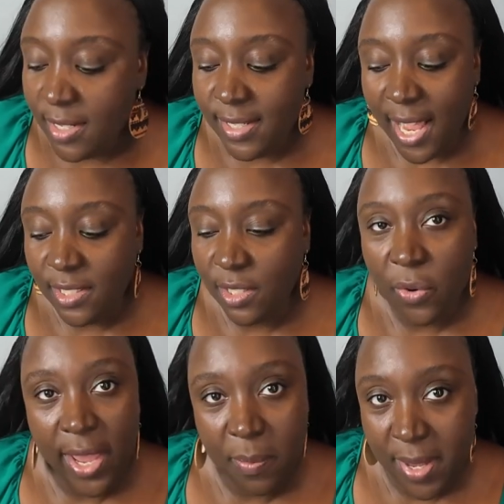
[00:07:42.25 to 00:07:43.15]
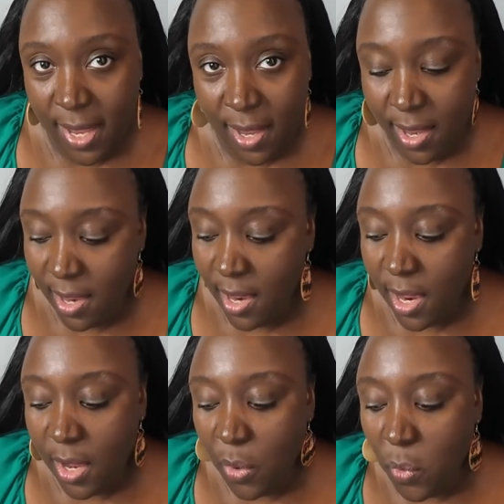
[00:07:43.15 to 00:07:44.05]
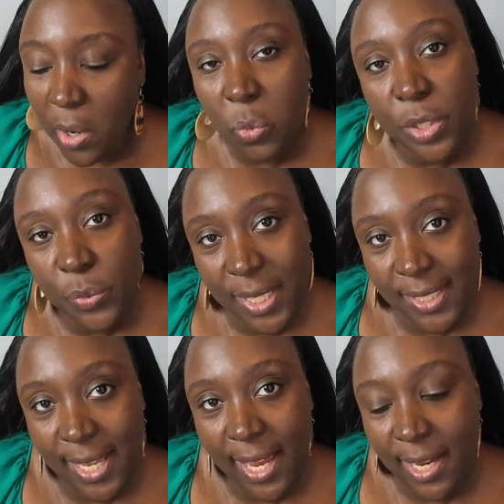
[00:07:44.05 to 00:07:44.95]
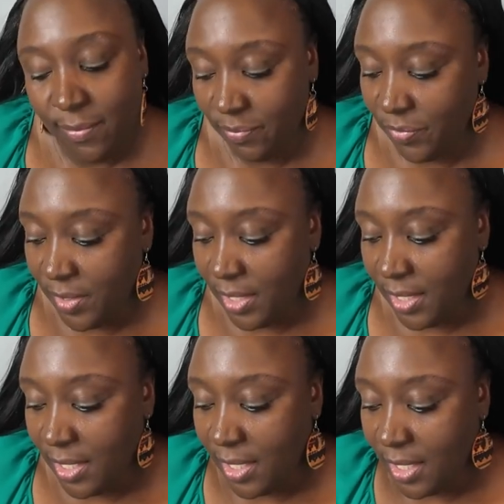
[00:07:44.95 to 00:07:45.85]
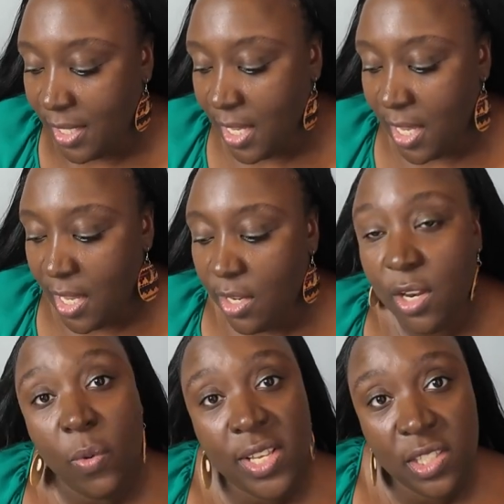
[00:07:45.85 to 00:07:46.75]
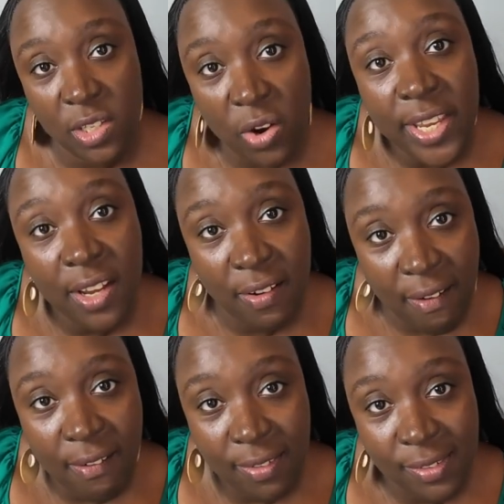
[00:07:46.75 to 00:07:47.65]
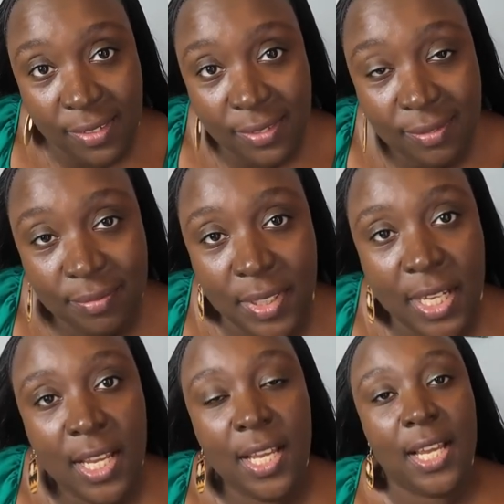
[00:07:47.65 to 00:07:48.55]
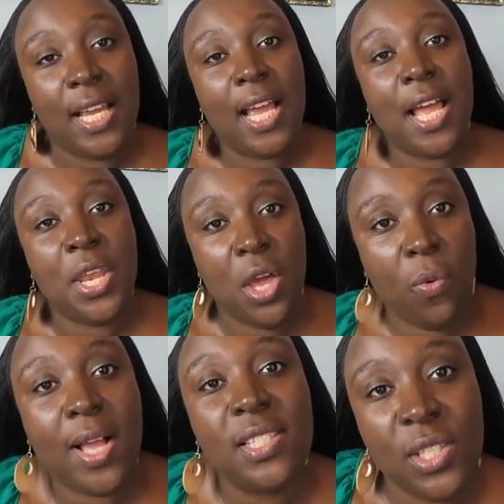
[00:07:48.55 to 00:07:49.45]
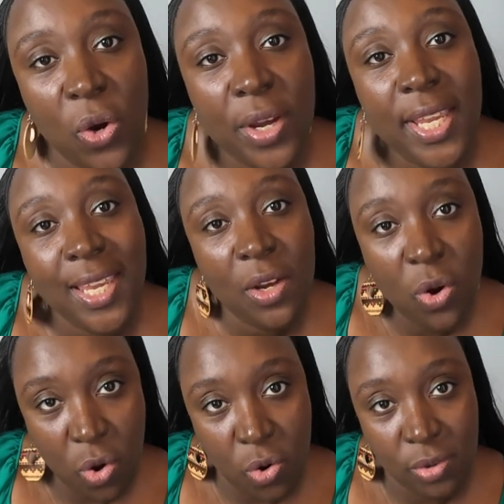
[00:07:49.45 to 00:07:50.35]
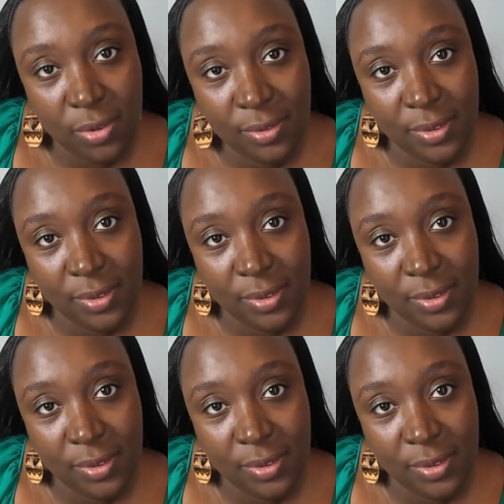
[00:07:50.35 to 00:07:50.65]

Naso ebe. What would we say? "No, I saw you go." "No, I saw you go."